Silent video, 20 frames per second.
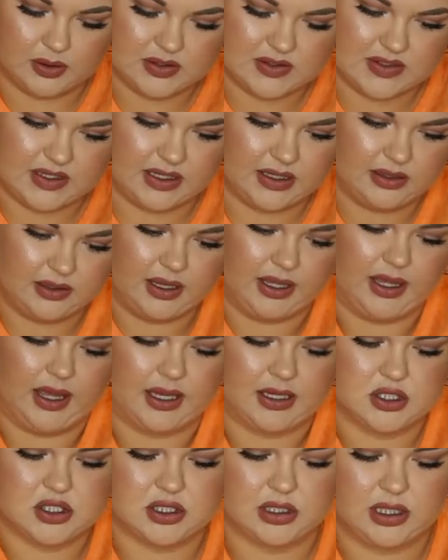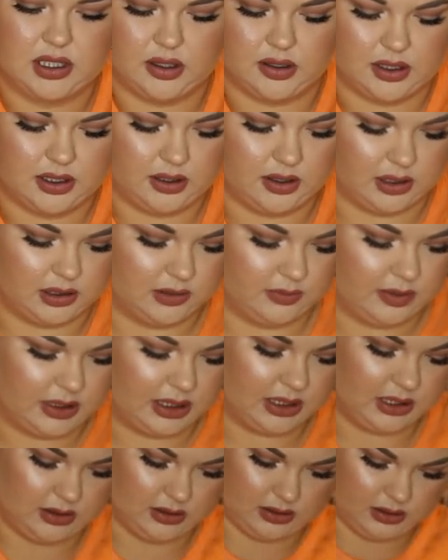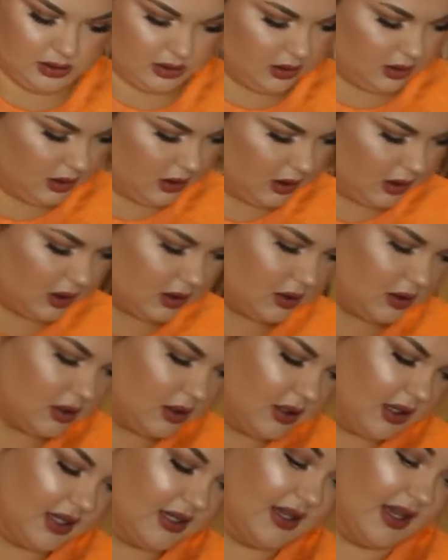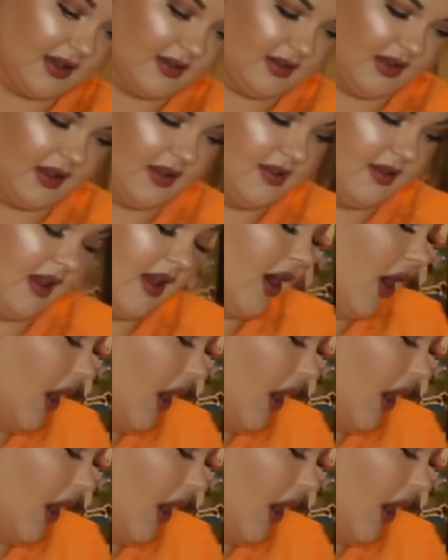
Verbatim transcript: post it like actually on Halloween. And yes, I say